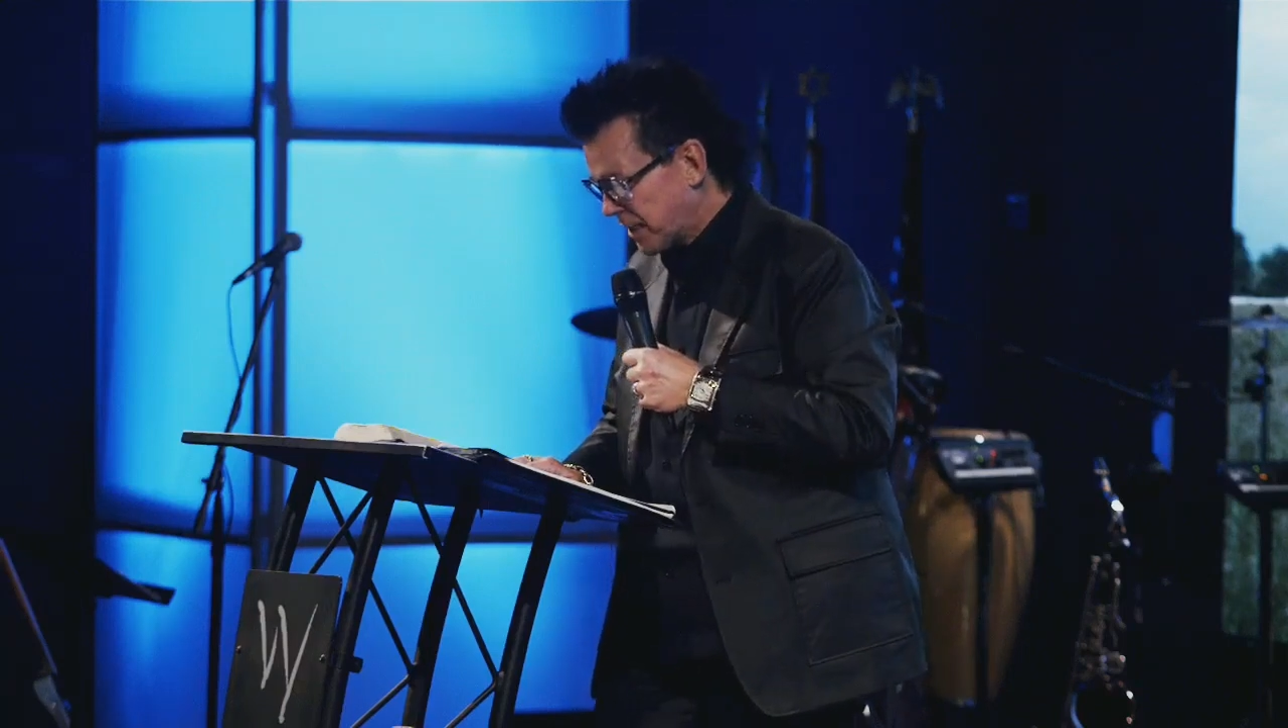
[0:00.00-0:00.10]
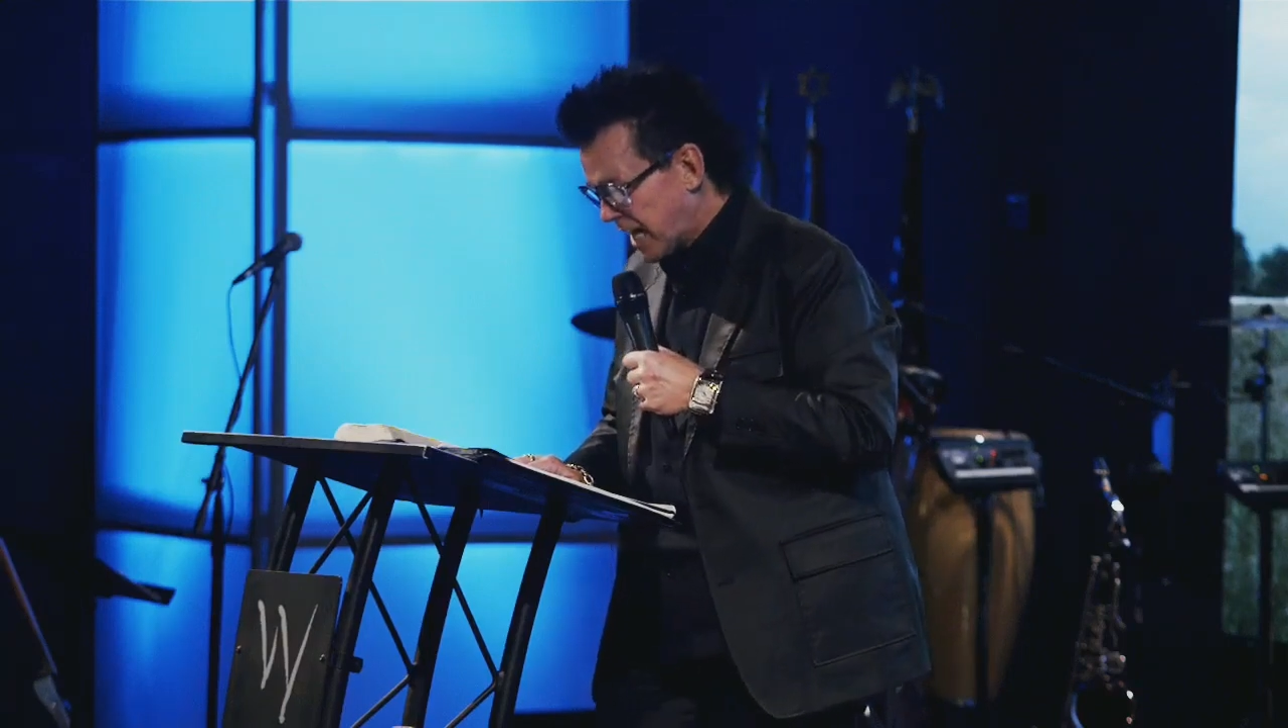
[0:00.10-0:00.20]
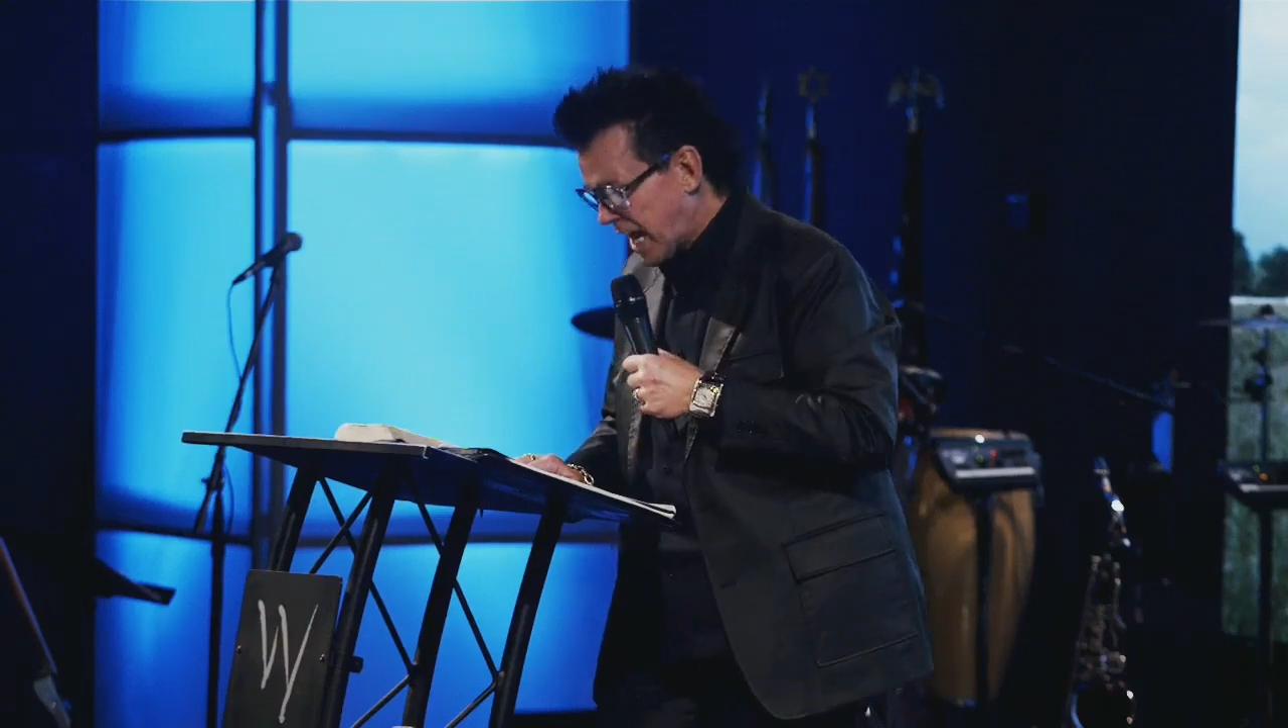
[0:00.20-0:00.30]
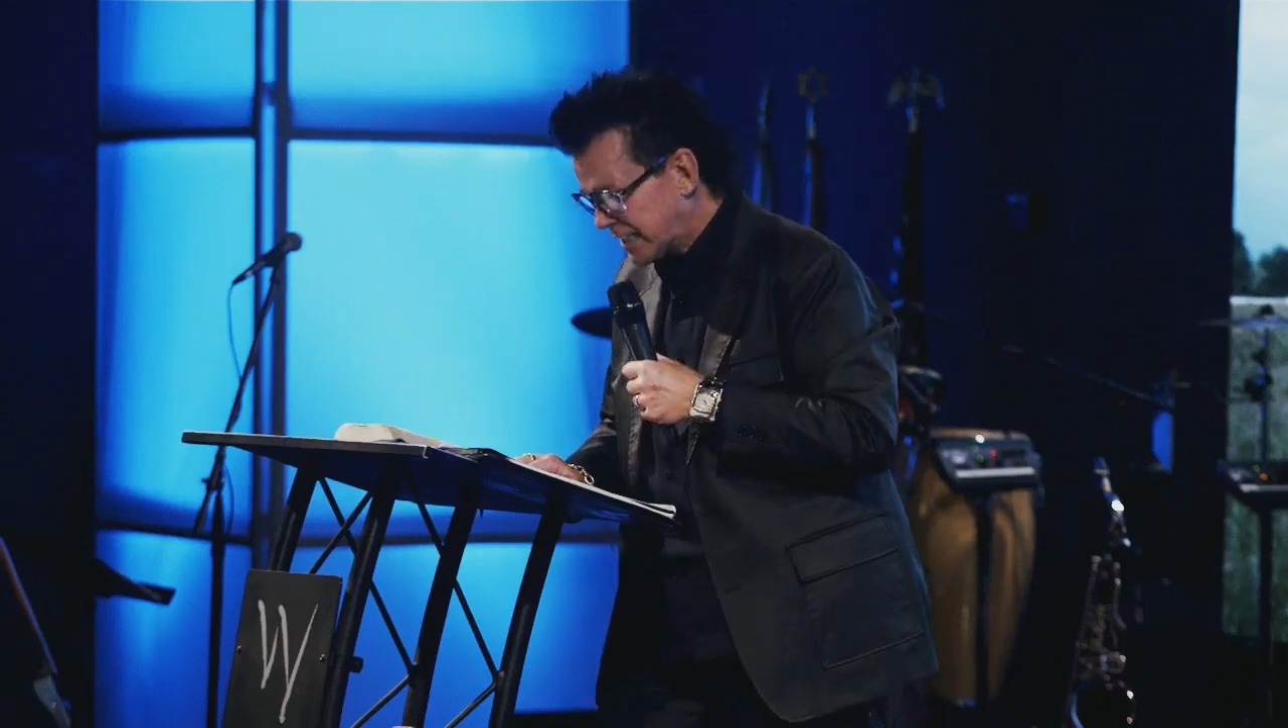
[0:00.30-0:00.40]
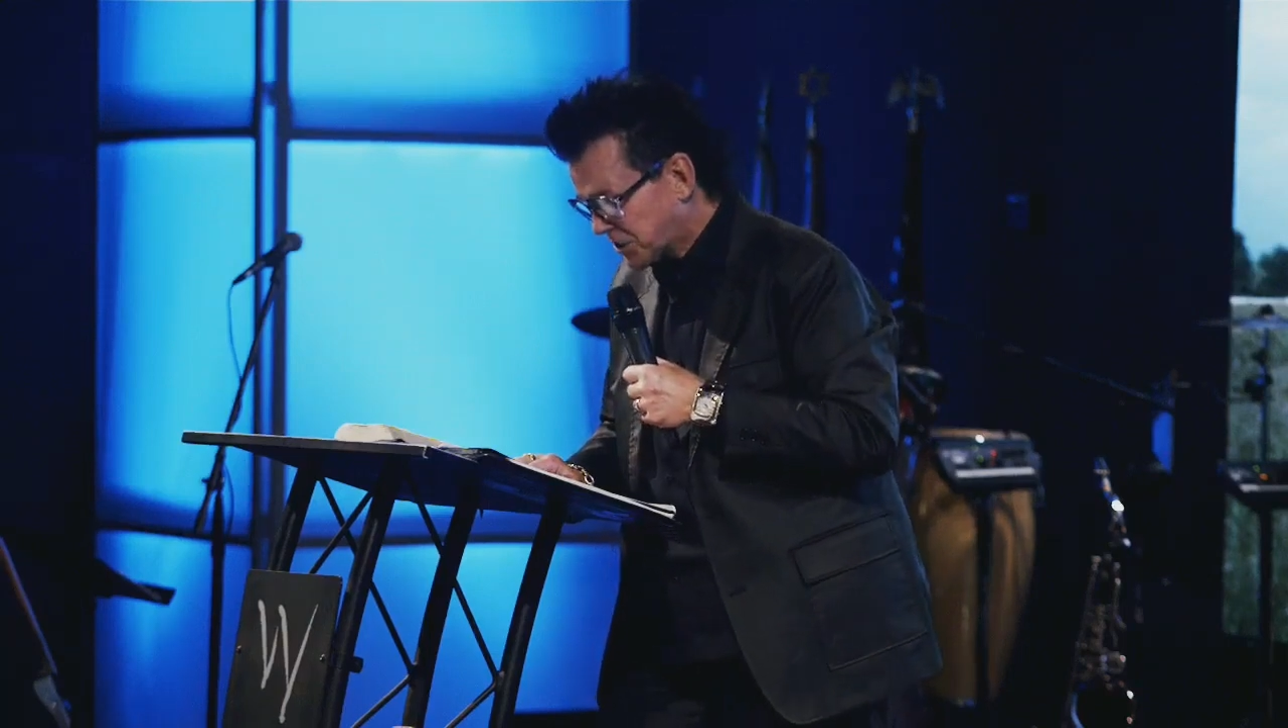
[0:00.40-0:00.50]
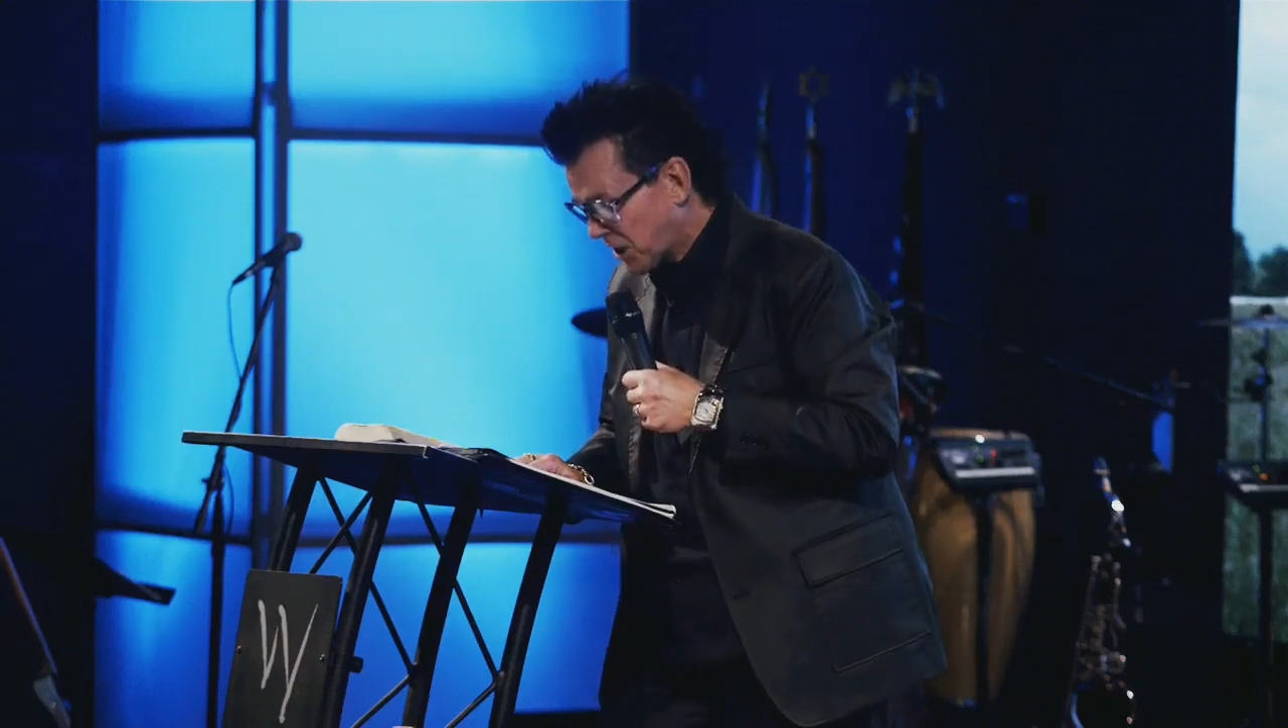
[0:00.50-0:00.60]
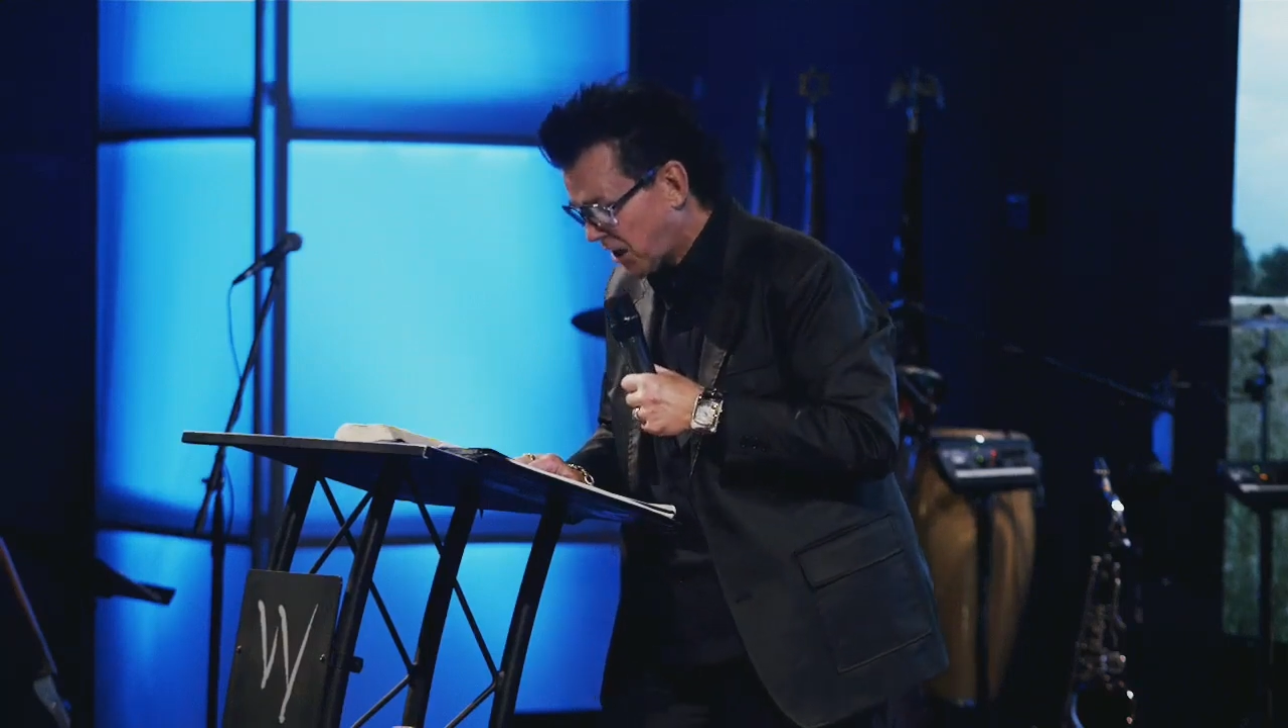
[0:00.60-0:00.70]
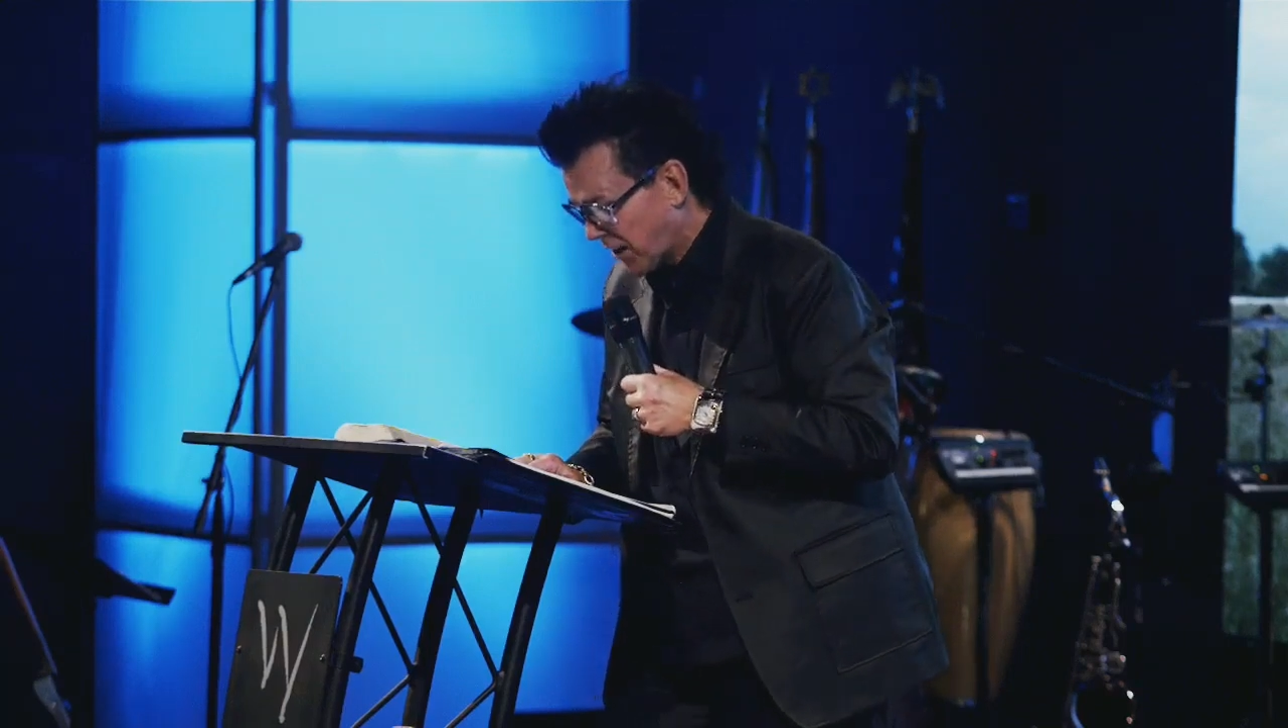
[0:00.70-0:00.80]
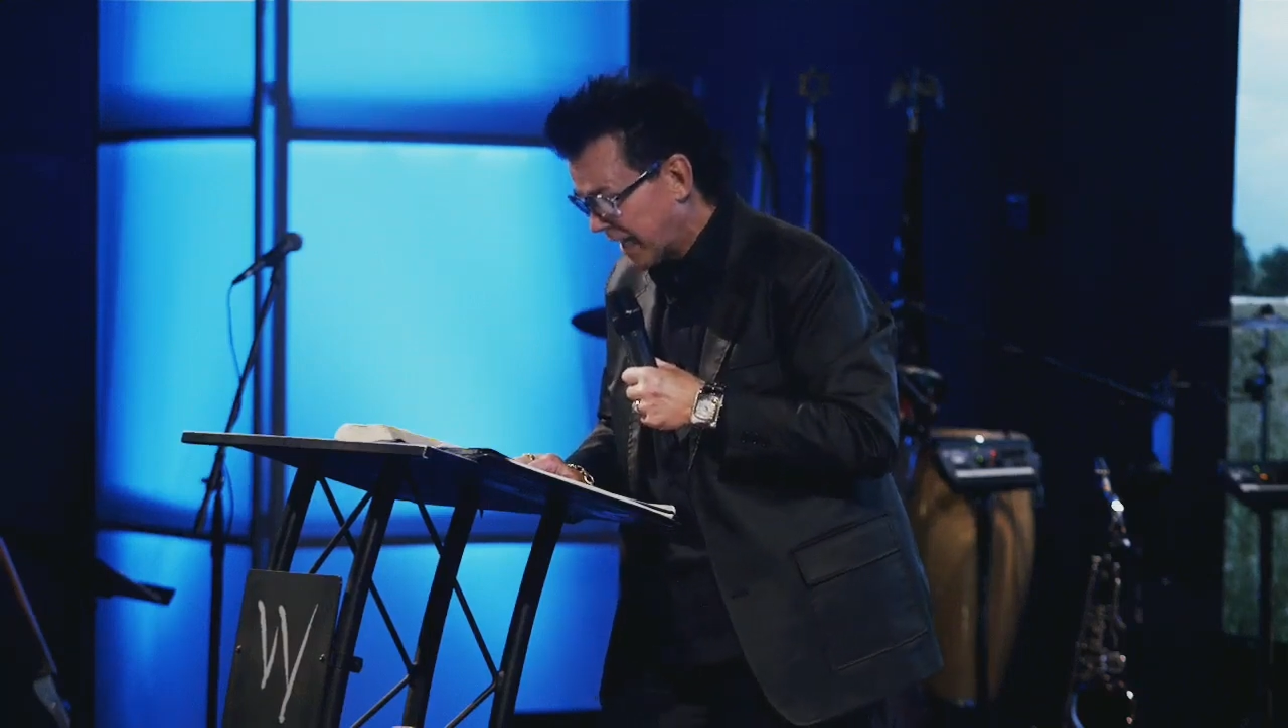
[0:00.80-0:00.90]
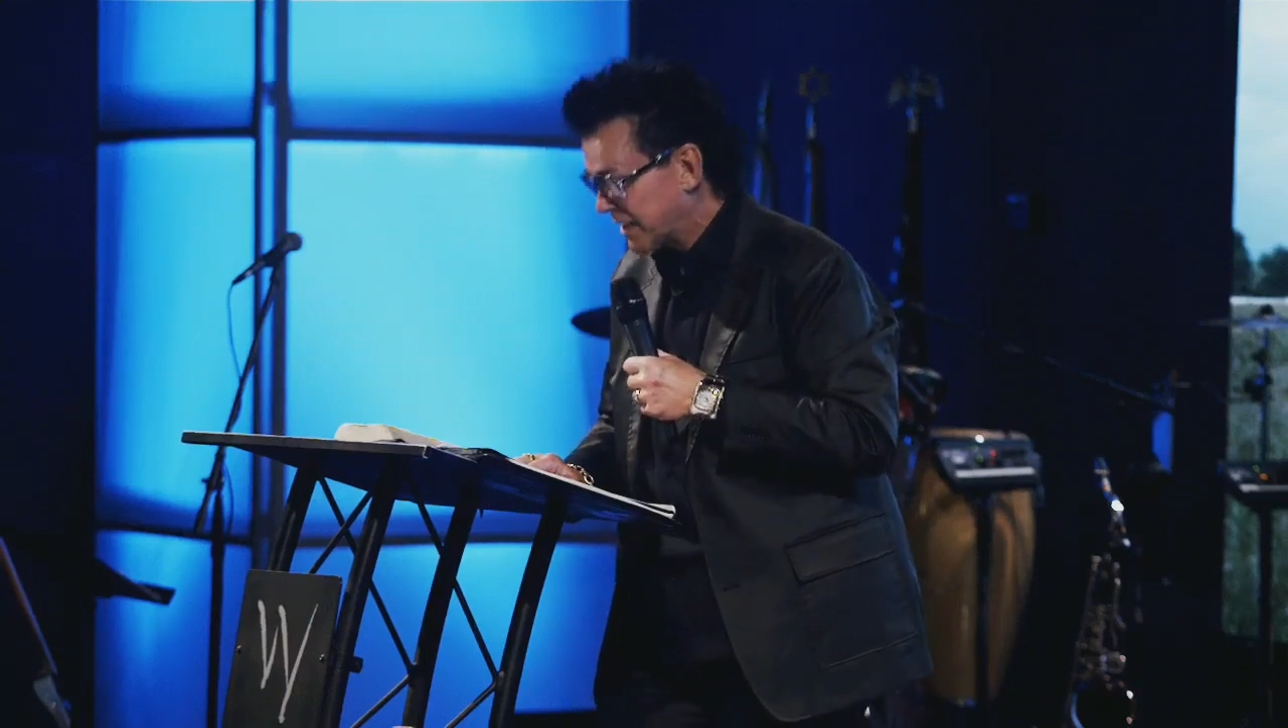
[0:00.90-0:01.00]
when I
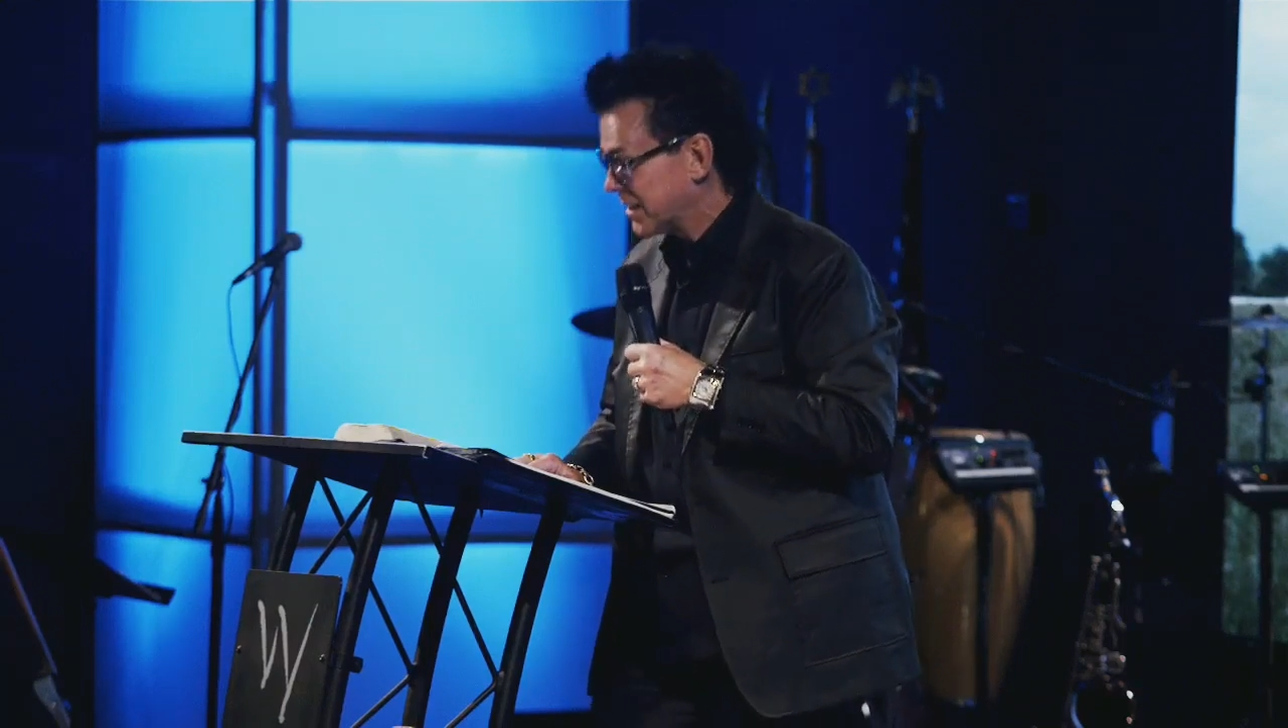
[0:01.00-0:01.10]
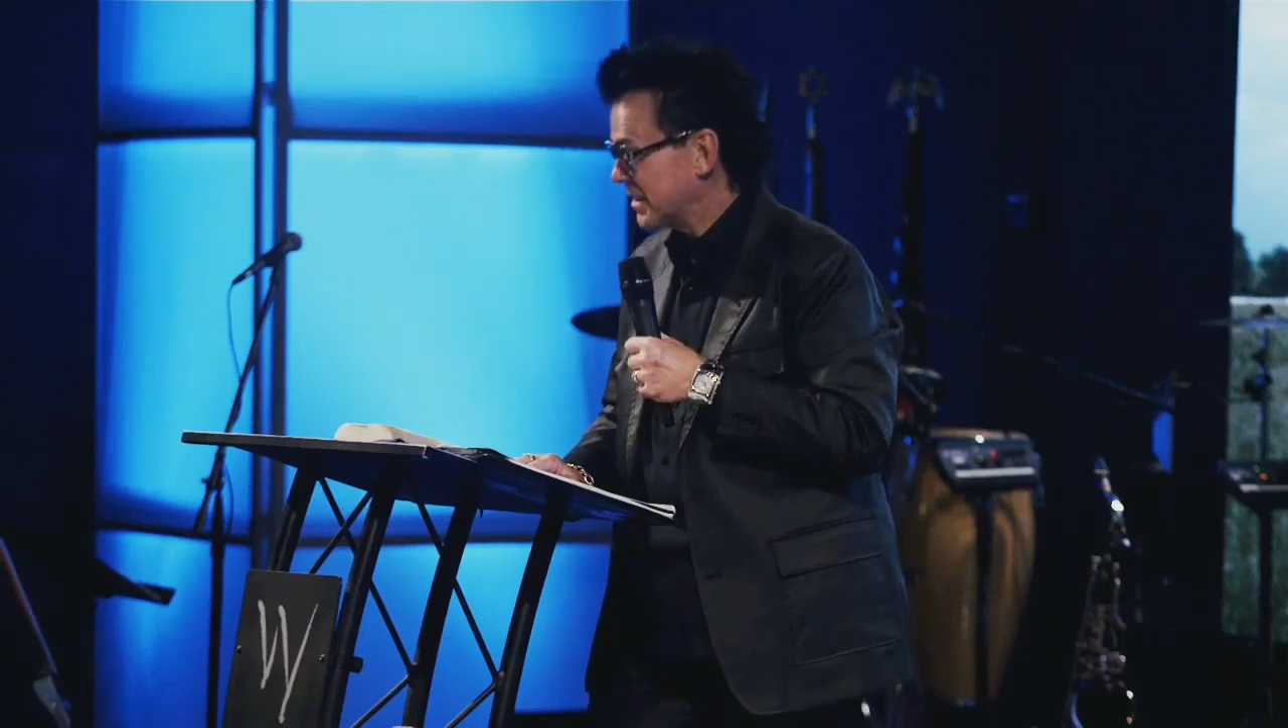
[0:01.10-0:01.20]
saw it.